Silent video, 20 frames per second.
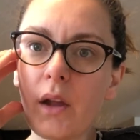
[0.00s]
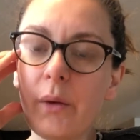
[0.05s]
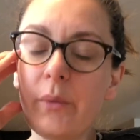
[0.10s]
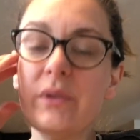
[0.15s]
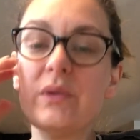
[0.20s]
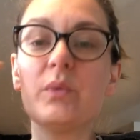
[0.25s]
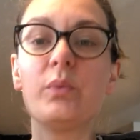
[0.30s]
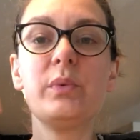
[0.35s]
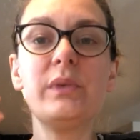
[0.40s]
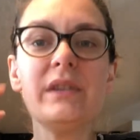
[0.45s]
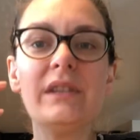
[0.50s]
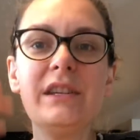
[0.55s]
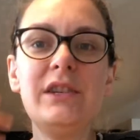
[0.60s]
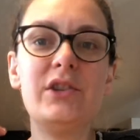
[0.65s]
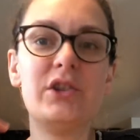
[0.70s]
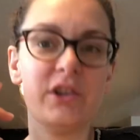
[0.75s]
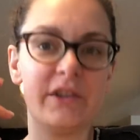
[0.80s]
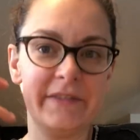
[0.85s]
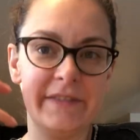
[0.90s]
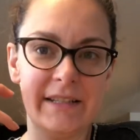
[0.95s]
was really
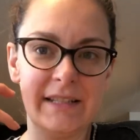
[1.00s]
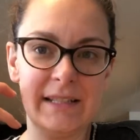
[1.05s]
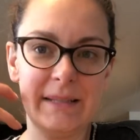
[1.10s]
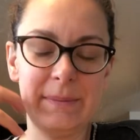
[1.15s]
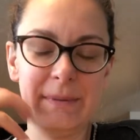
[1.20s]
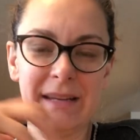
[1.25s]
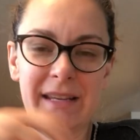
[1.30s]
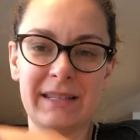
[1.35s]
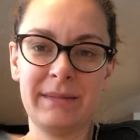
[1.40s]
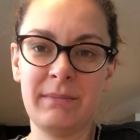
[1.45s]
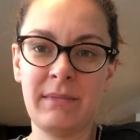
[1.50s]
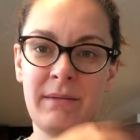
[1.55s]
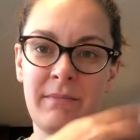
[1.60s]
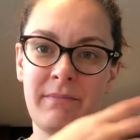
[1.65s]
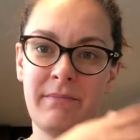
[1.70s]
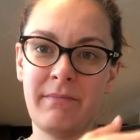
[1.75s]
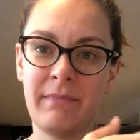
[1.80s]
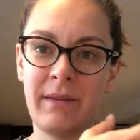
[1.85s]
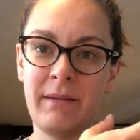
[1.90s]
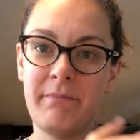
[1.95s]
nervous because my
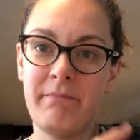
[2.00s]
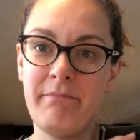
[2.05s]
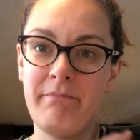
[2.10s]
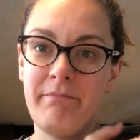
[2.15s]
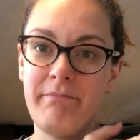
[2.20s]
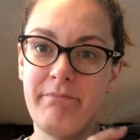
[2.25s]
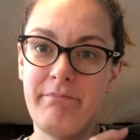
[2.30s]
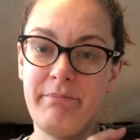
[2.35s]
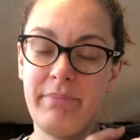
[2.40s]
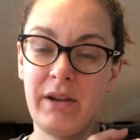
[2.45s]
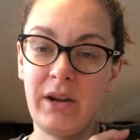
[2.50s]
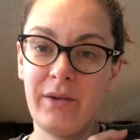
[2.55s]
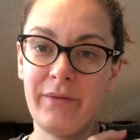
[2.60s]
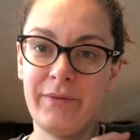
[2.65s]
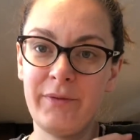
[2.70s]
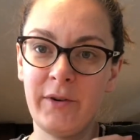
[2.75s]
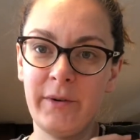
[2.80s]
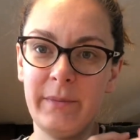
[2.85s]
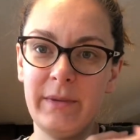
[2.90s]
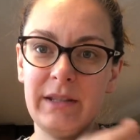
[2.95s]

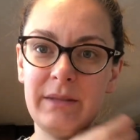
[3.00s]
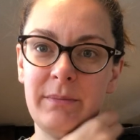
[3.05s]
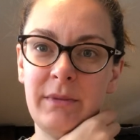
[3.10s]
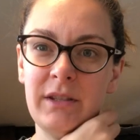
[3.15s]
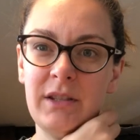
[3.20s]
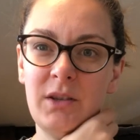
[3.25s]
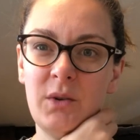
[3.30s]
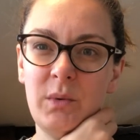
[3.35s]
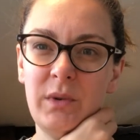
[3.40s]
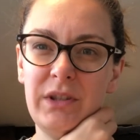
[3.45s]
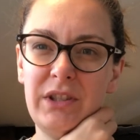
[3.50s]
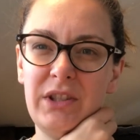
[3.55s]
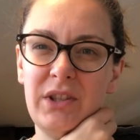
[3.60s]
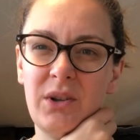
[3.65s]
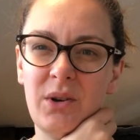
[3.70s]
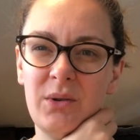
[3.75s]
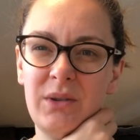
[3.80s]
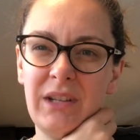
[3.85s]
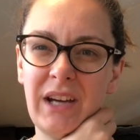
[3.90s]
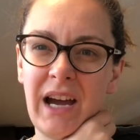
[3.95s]
piriformis muscle was
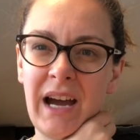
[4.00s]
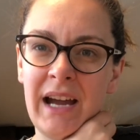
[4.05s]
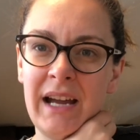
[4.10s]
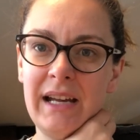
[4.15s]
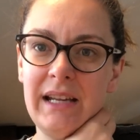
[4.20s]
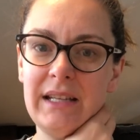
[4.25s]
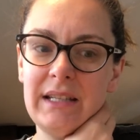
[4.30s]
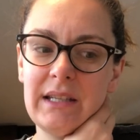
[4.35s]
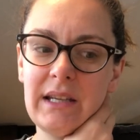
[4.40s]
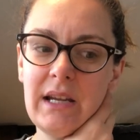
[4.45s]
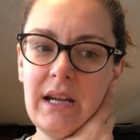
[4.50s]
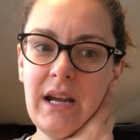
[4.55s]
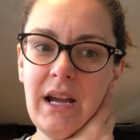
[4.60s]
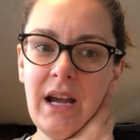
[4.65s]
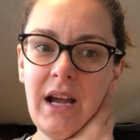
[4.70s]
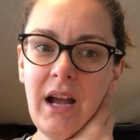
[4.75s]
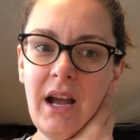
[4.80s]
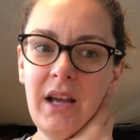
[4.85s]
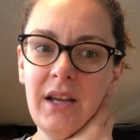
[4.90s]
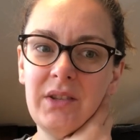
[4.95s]
so tight.
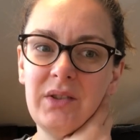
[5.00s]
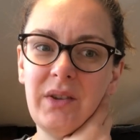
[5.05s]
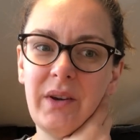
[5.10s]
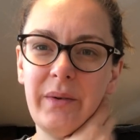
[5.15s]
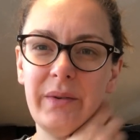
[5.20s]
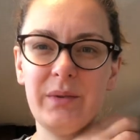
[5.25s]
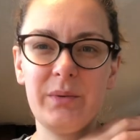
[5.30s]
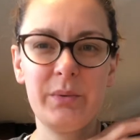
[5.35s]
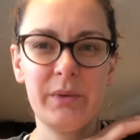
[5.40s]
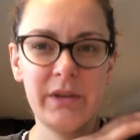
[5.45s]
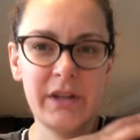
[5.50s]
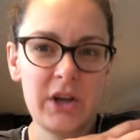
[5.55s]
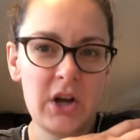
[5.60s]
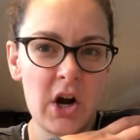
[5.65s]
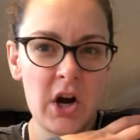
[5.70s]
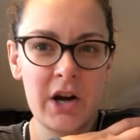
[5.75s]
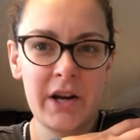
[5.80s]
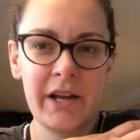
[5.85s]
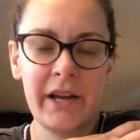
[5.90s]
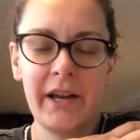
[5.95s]
So I was really
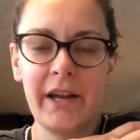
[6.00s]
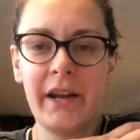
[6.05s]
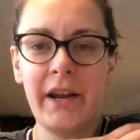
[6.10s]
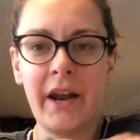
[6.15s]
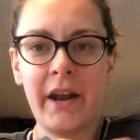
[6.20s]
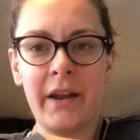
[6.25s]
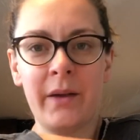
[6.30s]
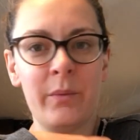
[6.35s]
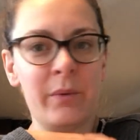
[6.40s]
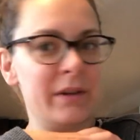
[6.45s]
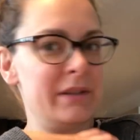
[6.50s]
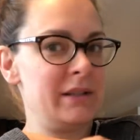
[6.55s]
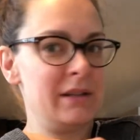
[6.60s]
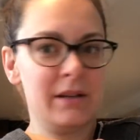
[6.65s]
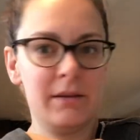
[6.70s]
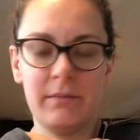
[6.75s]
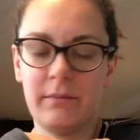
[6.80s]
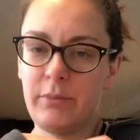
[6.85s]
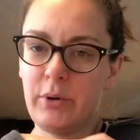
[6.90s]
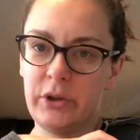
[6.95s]
guarded, and I
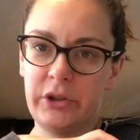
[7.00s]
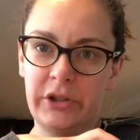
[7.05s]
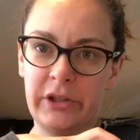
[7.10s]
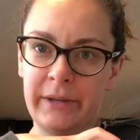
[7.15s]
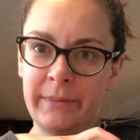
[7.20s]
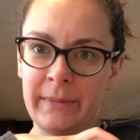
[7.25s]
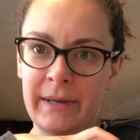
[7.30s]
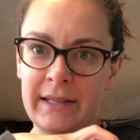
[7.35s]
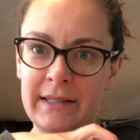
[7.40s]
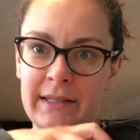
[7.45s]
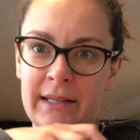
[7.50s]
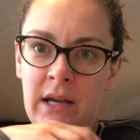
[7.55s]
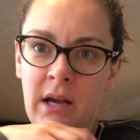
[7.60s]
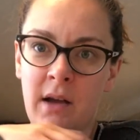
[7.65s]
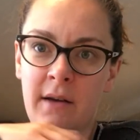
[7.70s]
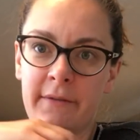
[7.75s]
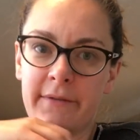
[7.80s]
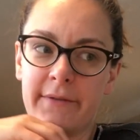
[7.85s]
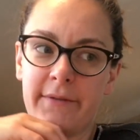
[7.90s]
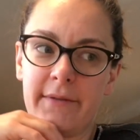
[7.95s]
wasn't pushing
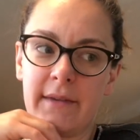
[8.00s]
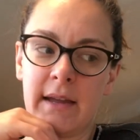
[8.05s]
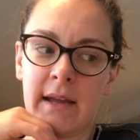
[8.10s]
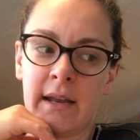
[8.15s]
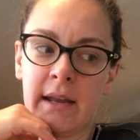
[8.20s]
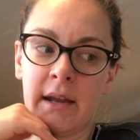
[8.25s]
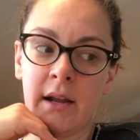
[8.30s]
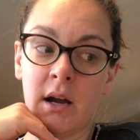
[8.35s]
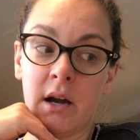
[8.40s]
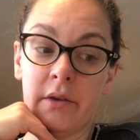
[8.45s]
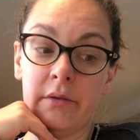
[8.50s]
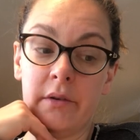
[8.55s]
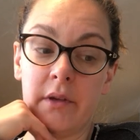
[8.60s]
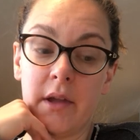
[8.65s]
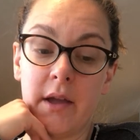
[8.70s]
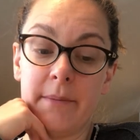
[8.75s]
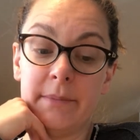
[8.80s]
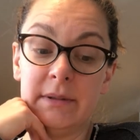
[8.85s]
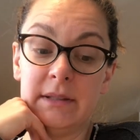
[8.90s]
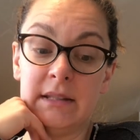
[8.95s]
myself, and I got
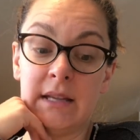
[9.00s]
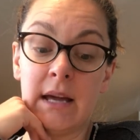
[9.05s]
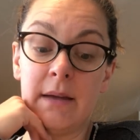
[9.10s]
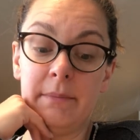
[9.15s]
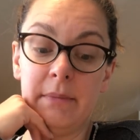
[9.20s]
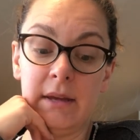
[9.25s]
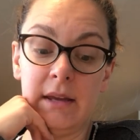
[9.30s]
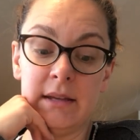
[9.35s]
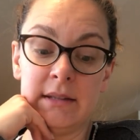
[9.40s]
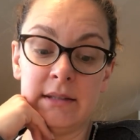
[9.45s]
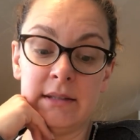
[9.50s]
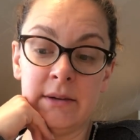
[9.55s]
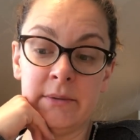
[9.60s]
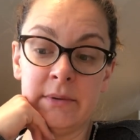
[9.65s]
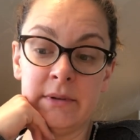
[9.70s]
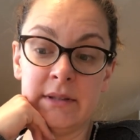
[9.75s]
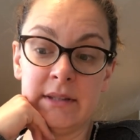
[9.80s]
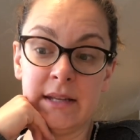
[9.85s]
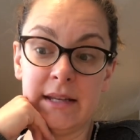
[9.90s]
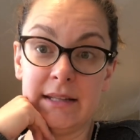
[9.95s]
really upset because I
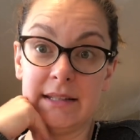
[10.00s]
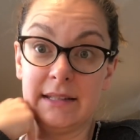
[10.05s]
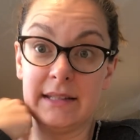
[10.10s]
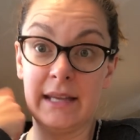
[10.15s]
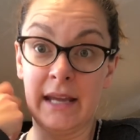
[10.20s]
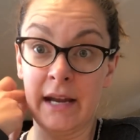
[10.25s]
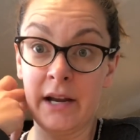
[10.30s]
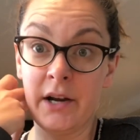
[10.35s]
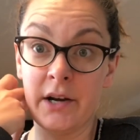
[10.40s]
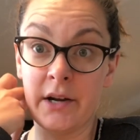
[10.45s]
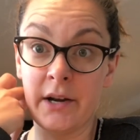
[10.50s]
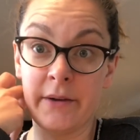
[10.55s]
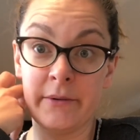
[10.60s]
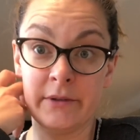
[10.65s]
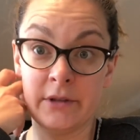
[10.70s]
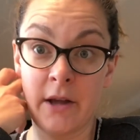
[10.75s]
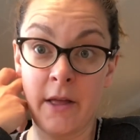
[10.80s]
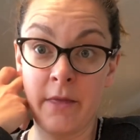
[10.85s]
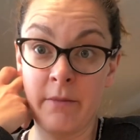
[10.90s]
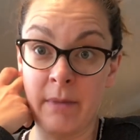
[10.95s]
was scared. I
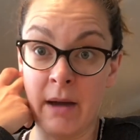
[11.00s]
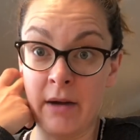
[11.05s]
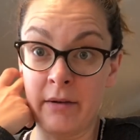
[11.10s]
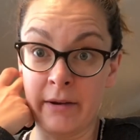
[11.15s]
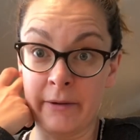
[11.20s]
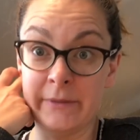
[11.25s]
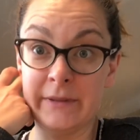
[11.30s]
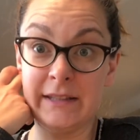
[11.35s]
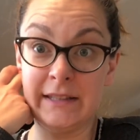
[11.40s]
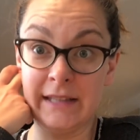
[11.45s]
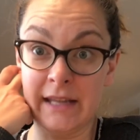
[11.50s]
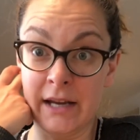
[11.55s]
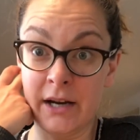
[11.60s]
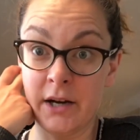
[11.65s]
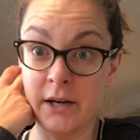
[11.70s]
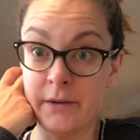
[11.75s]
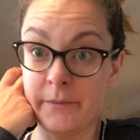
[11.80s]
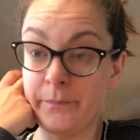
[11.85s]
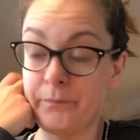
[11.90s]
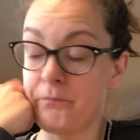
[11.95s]
was on the mountain, I was
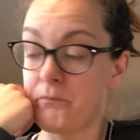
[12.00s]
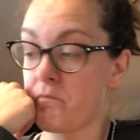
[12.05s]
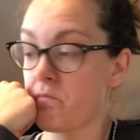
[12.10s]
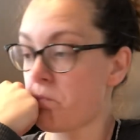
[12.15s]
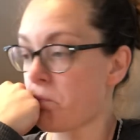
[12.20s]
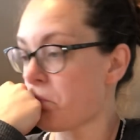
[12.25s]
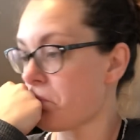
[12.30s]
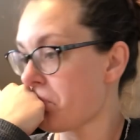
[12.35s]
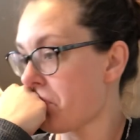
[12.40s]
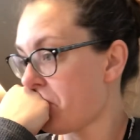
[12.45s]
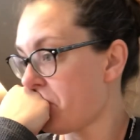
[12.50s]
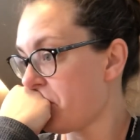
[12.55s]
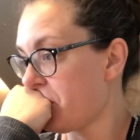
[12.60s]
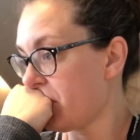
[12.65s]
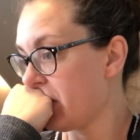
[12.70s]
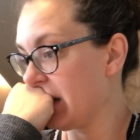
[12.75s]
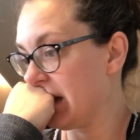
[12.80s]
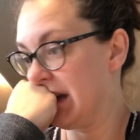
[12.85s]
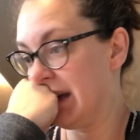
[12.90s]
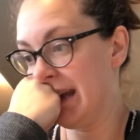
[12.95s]
scared.
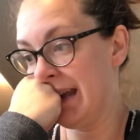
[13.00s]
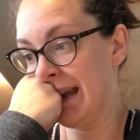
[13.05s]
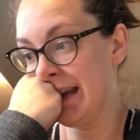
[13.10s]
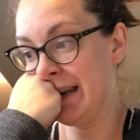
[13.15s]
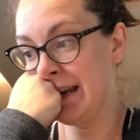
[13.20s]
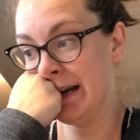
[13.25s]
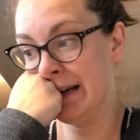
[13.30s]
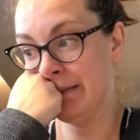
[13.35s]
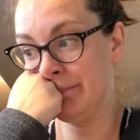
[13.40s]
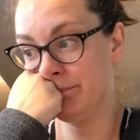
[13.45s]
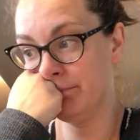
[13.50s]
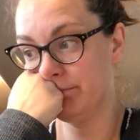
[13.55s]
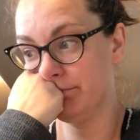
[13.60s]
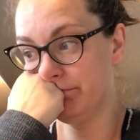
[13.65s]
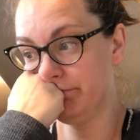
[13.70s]
And I